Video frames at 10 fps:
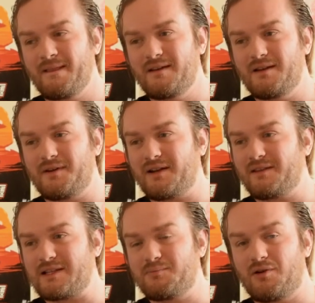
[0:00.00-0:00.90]
If
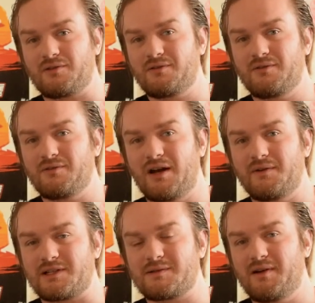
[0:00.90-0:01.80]
Anthony's partner, I
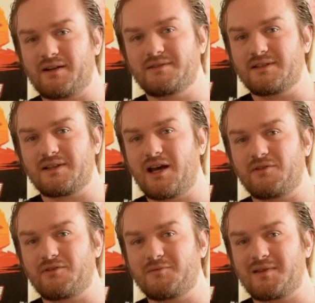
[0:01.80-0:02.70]
was expecting
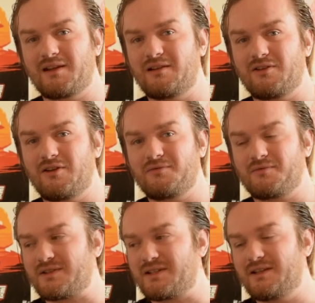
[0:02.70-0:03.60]
Delgado to be killed off,
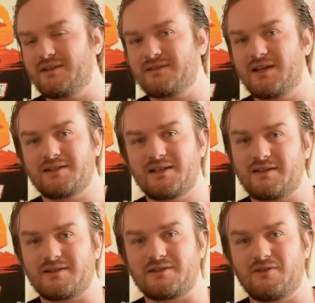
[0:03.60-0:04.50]
because he tests out
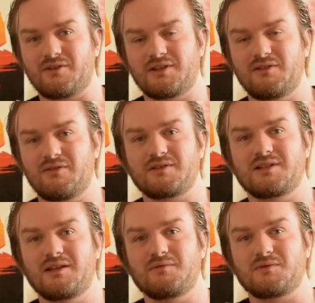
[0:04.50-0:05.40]
at the start, you know, that
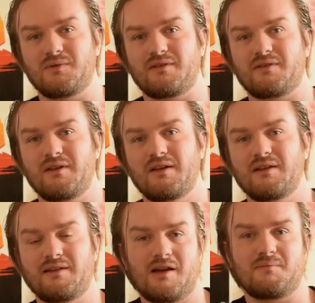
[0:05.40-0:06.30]
she was with
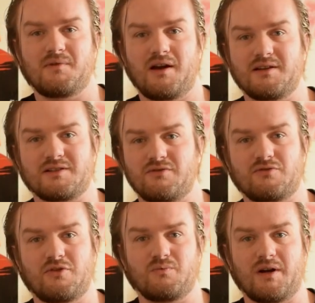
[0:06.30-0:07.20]
the FBI and they're
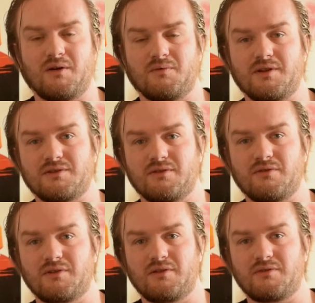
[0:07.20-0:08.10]
doing well with each
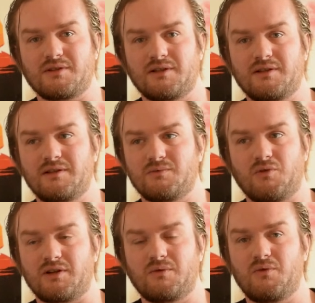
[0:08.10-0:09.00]
other, you know, she's
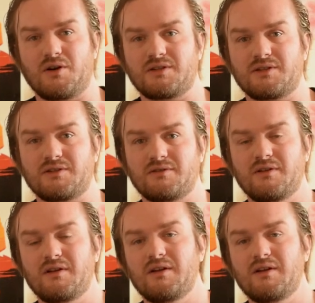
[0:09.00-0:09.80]
working in Washington.